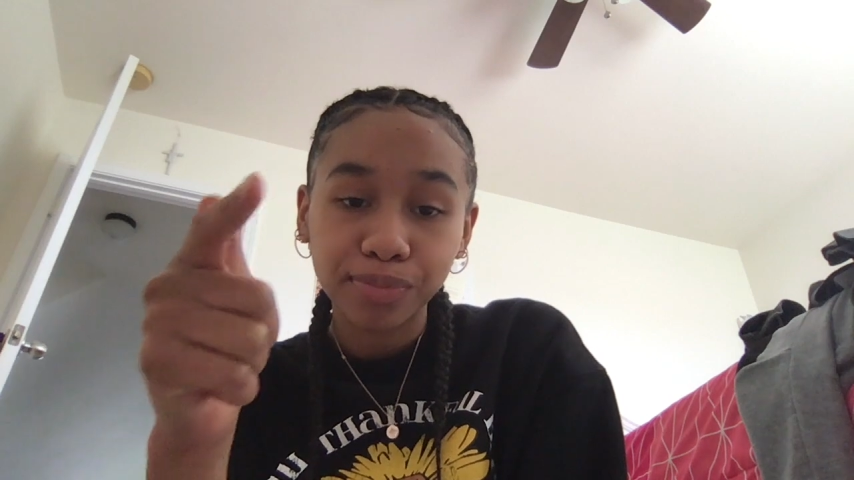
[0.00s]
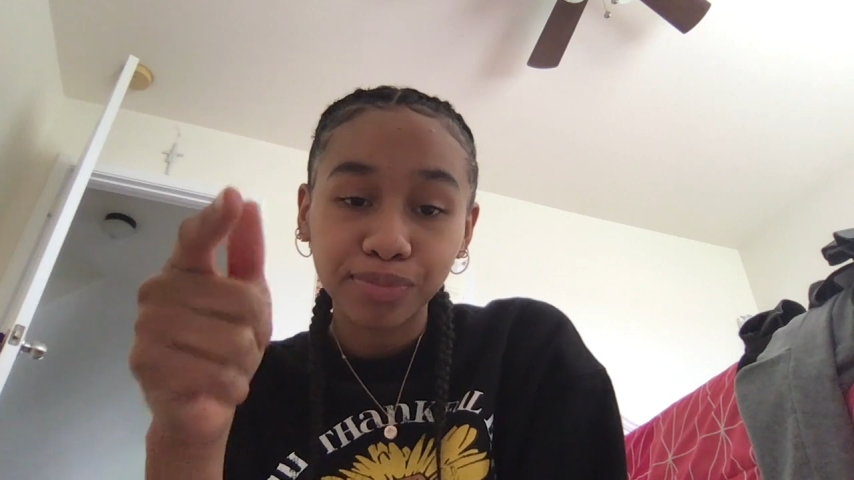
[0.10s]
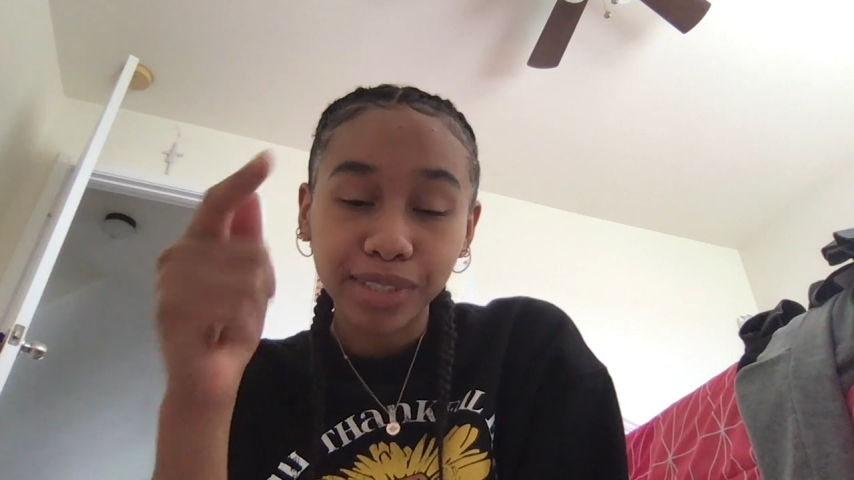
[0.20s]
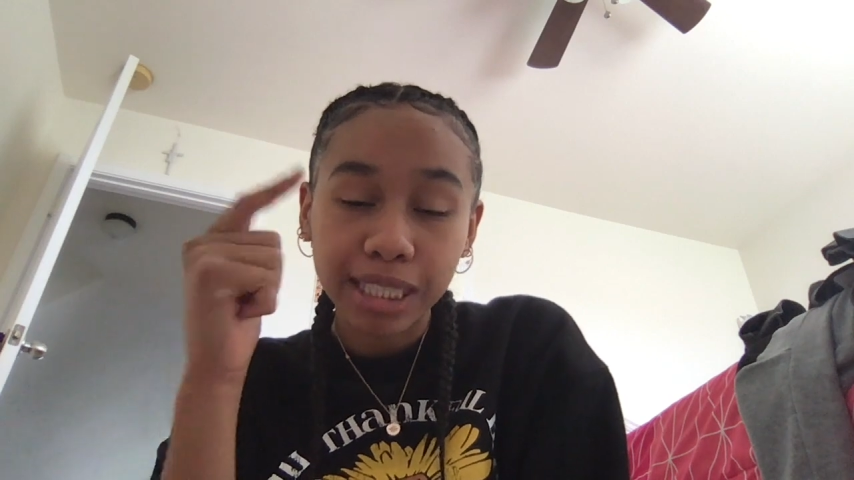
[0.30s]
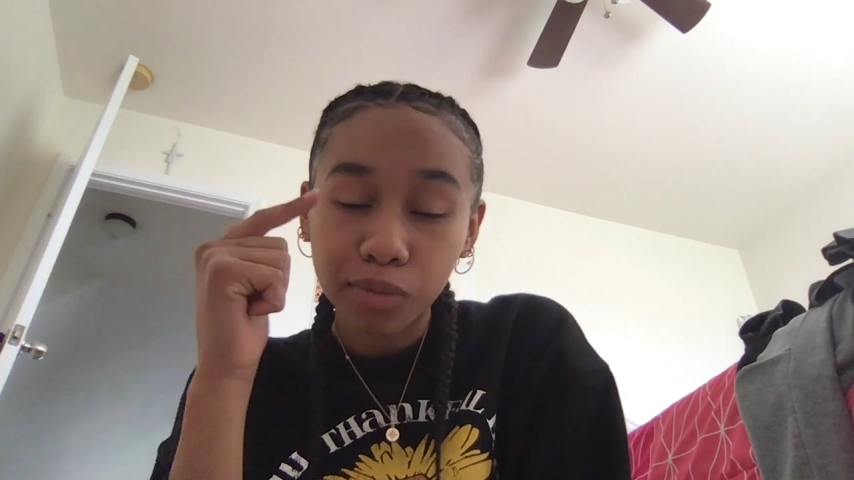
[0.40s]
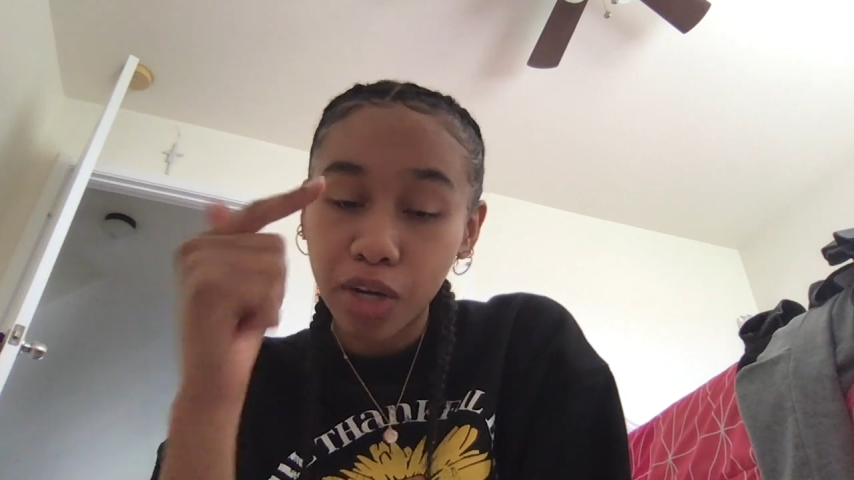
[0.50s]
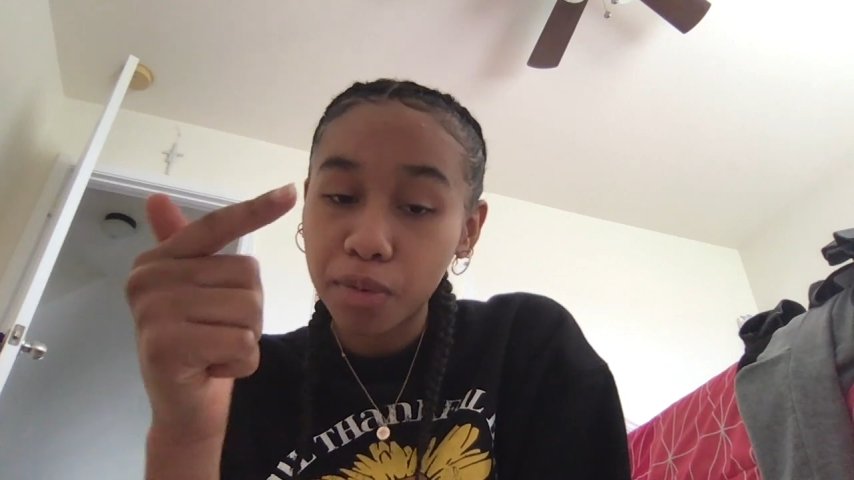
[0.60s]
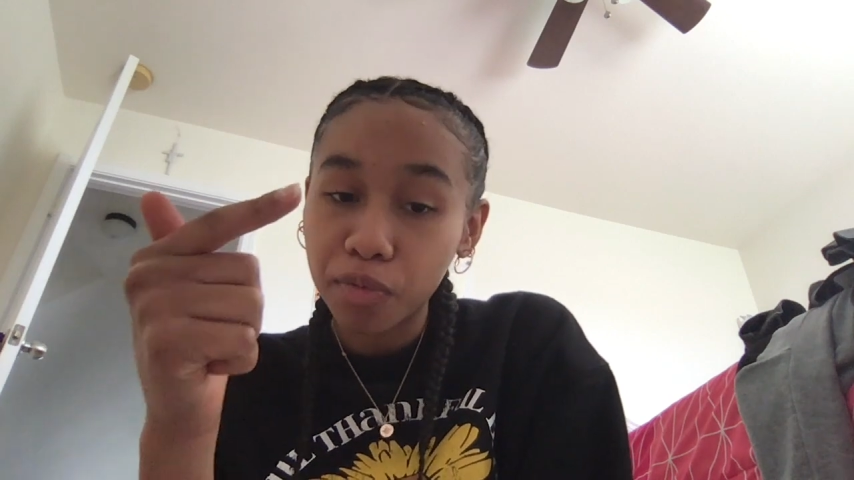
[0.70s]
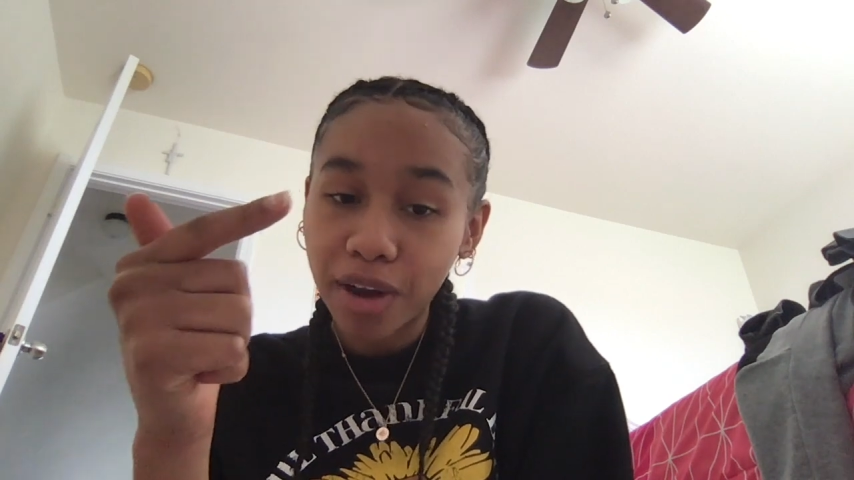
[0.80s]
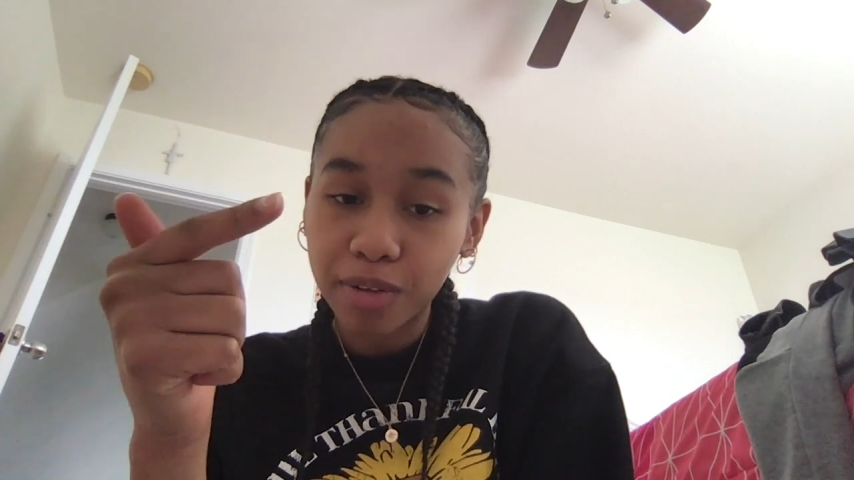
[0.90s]
Because I'm trying to
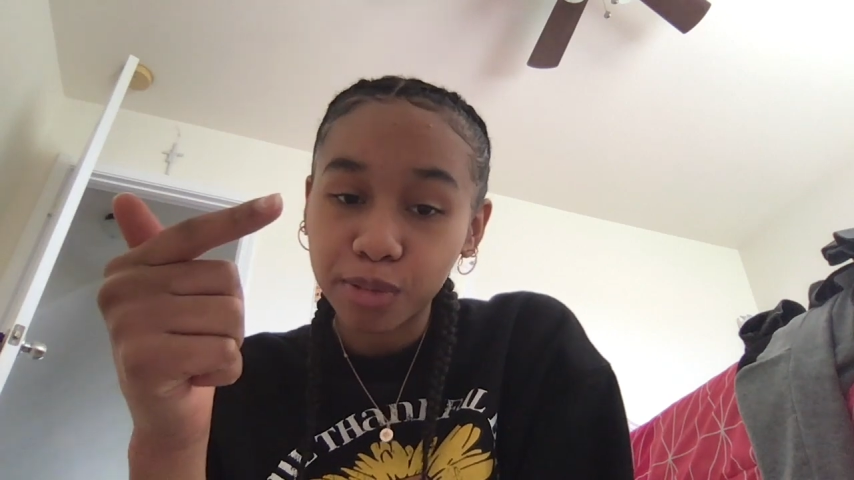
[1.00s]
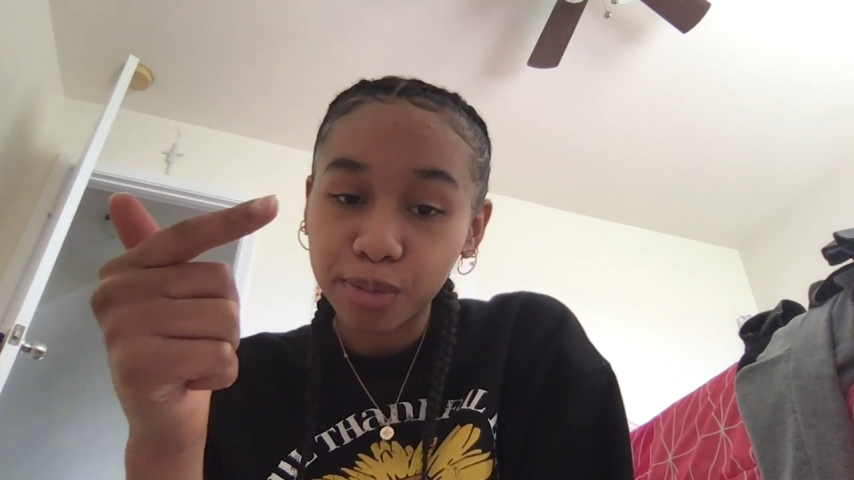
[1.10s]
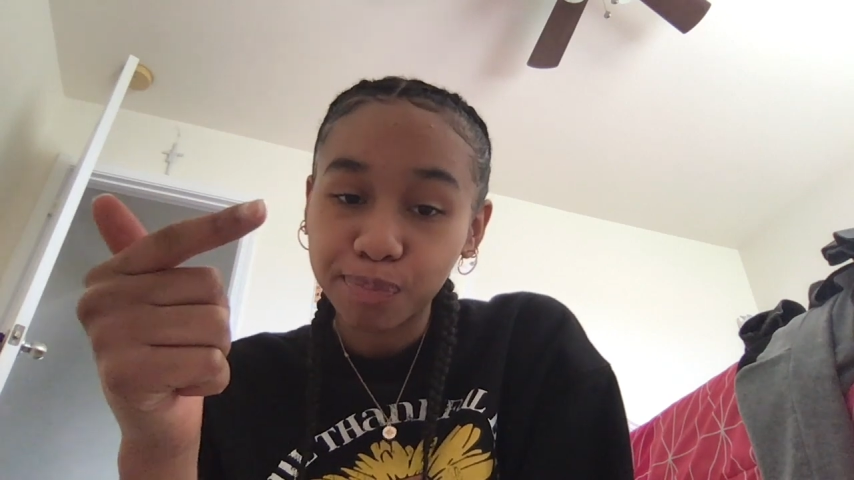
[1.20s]
move out.